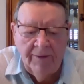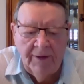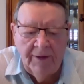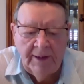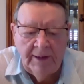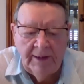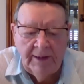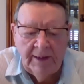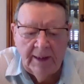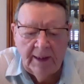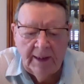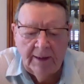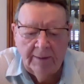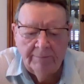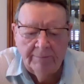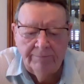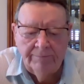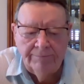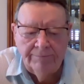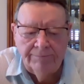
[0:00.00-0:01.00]
The uh,
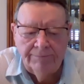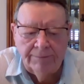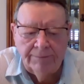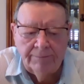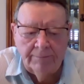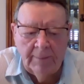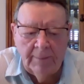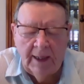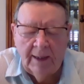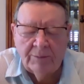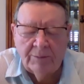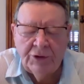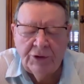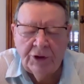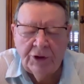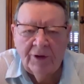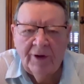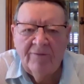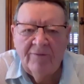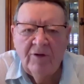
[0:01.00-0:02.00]
I'm
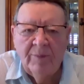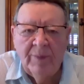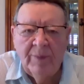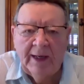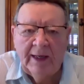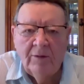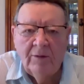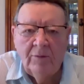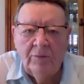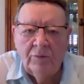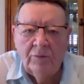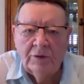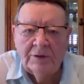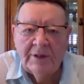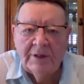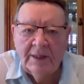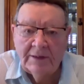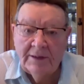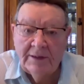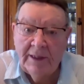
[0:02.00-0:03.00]
sure everybody
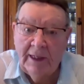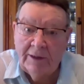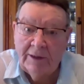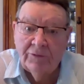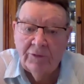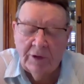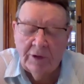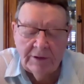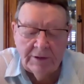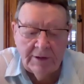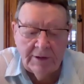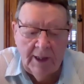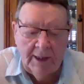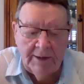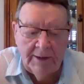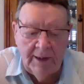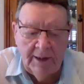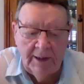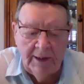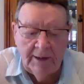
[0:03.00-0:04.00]
was as
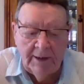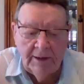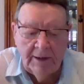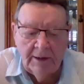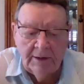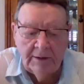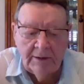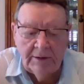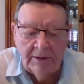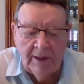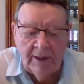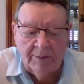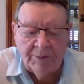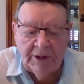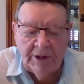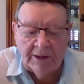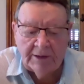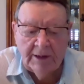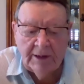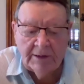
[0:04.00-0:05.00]
interested in the
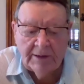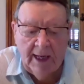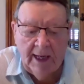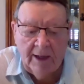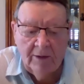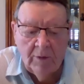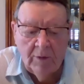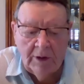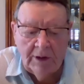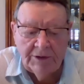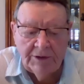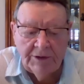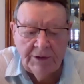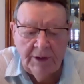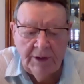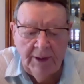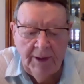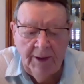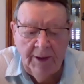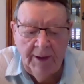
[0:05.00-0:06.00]
subject as I
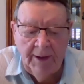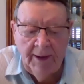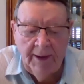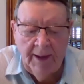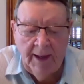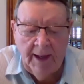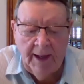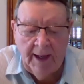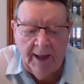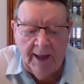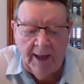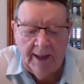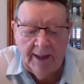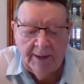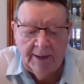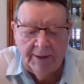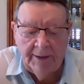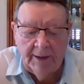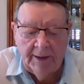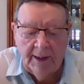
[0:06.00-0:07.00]
was
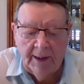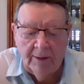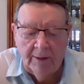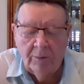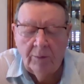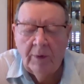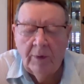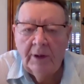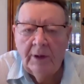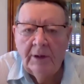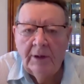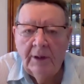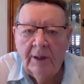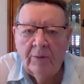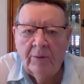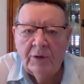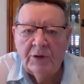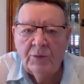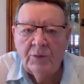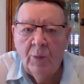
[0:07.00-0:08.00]
and uh,
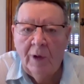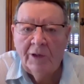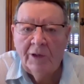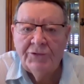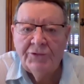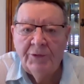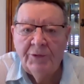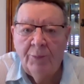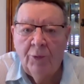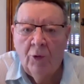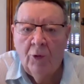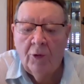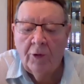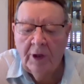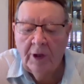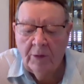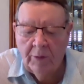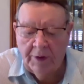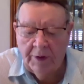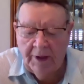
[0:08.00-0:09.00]
it was well
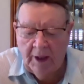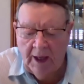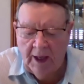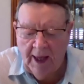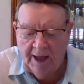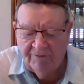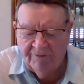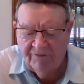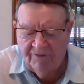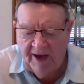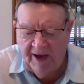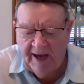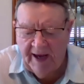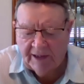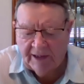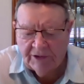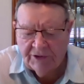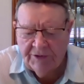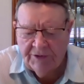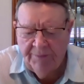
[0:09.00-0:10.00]
supported with a lot of
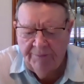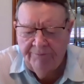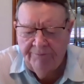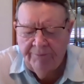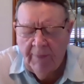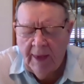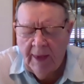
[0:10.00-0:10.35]
facts.